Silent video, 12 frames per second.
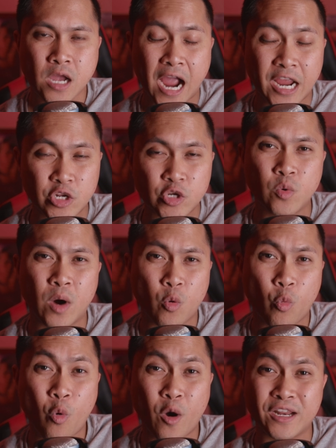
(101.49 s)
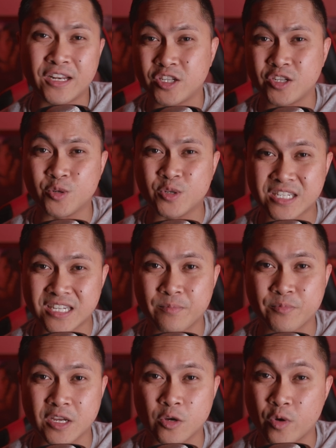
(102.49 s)
I knew I wanted to do
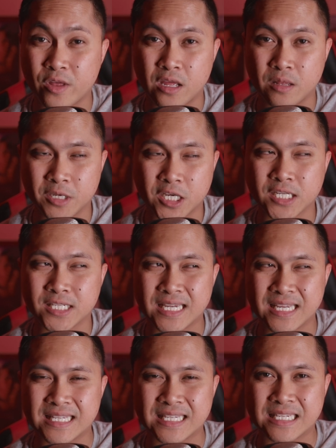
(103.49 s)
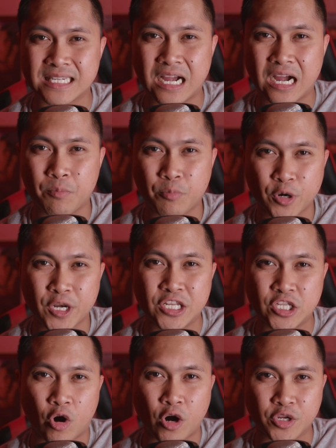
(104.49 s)
something with it because it's a pretty
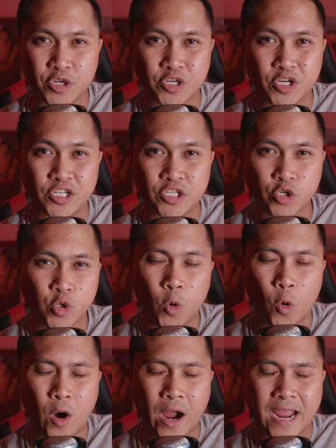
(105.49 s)
darn good tool.